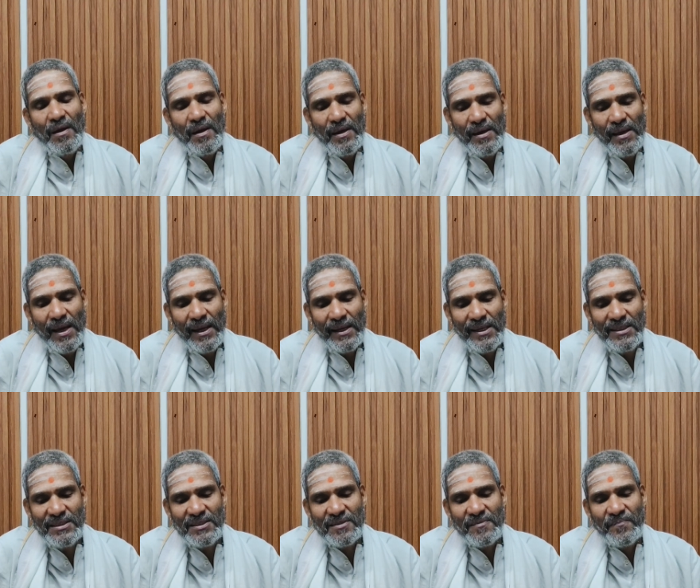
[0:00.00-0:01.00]
he
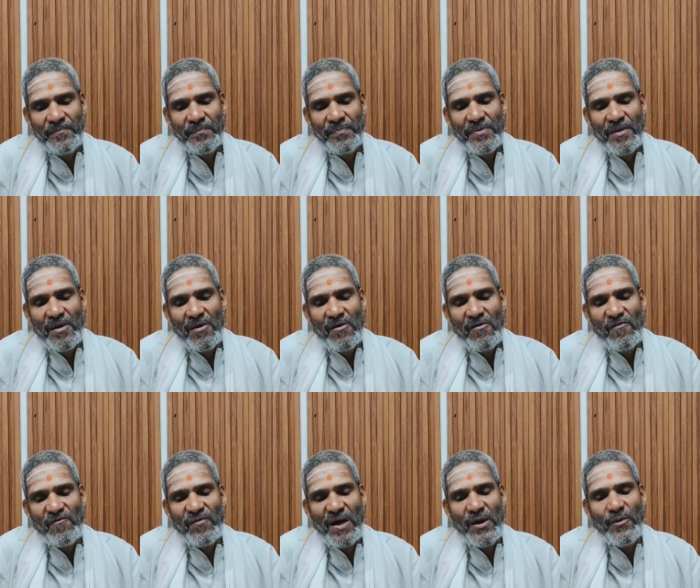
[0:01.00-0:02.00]
arranged
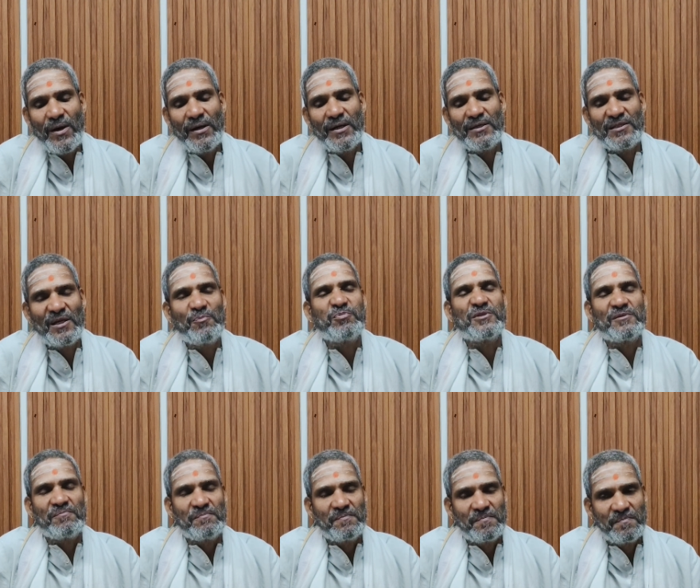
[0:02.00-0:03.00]
500 ships
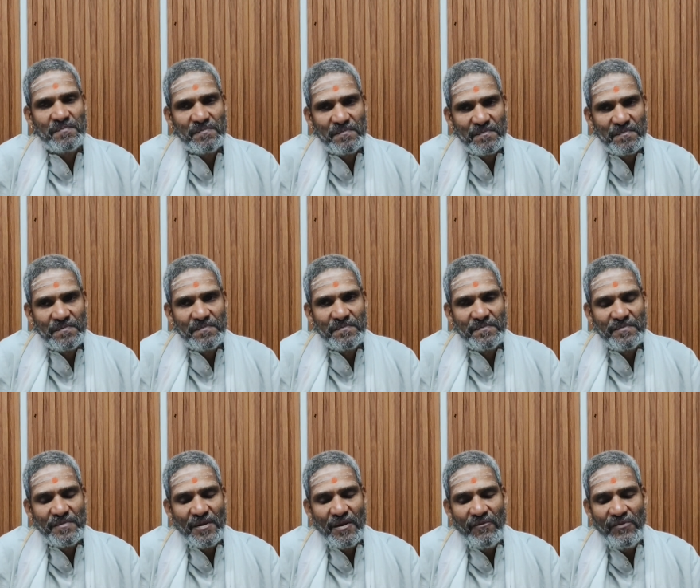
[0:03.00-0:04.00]

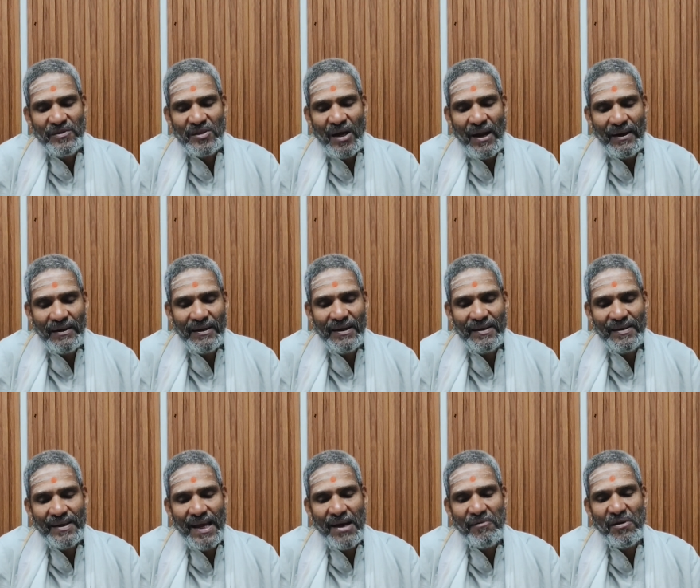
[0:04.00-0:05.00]
with
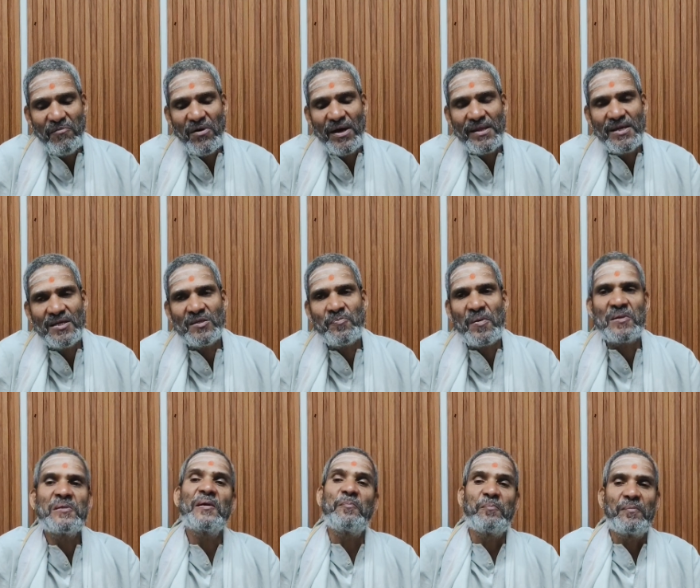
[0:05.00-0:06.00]
100 naval warriors per
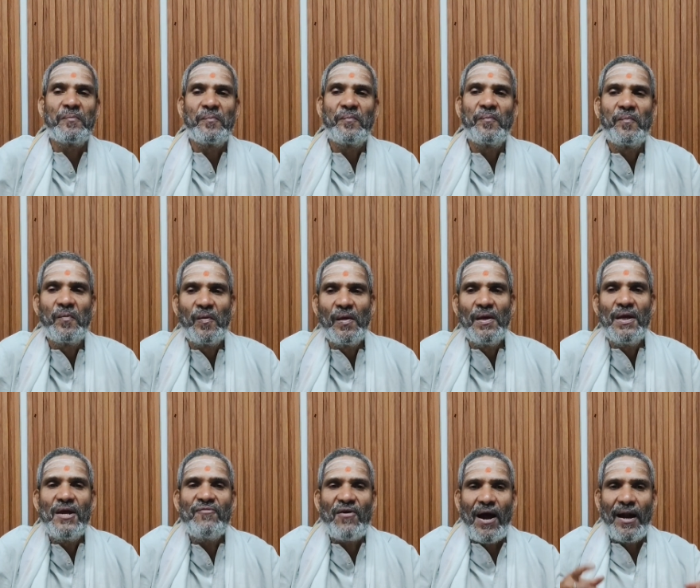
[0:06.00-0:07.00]
ship.
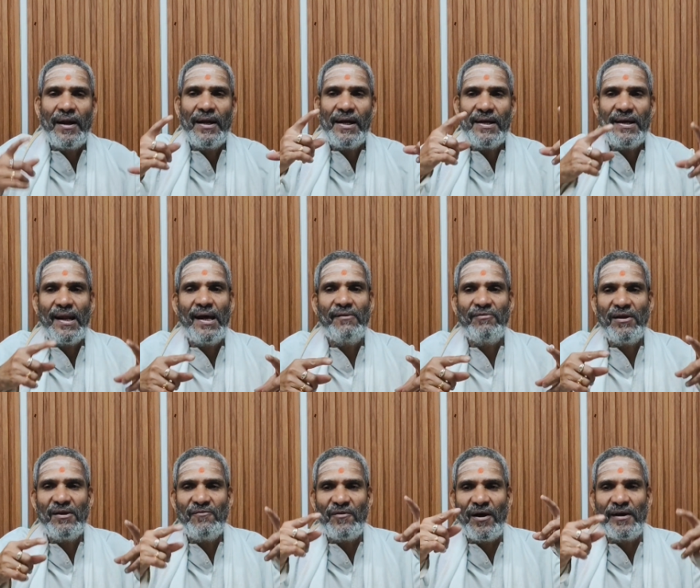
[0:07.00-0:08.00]
If 100
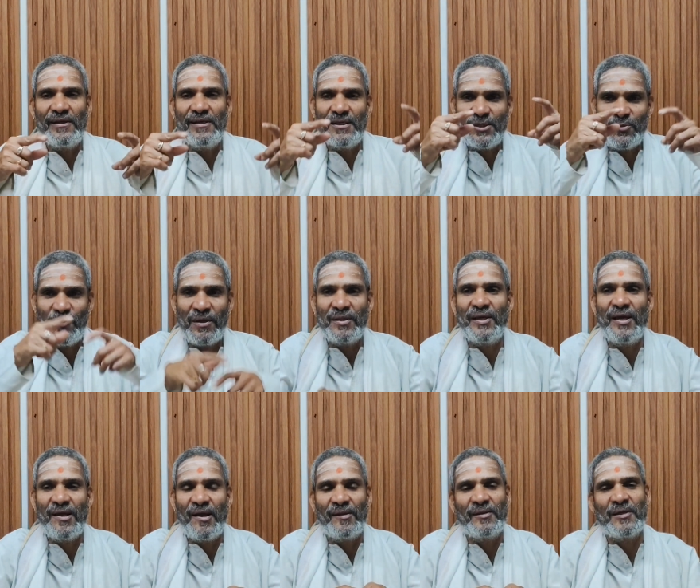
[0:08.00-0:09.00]
naval warriors were
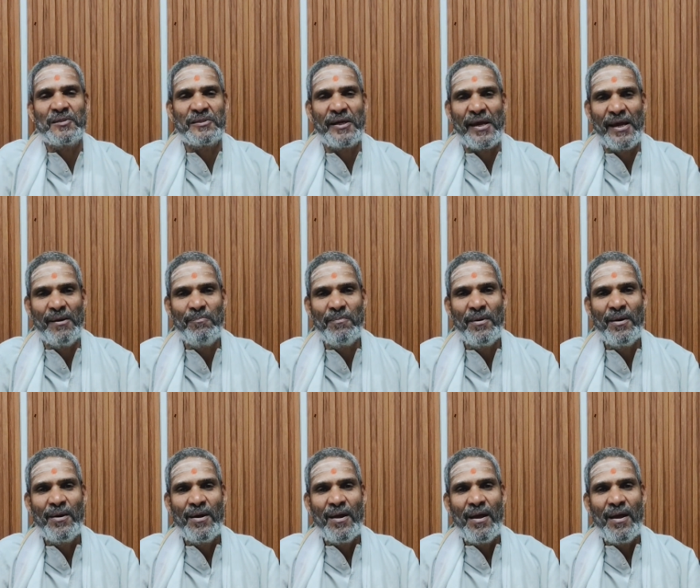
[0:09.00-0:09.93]
there on the ship,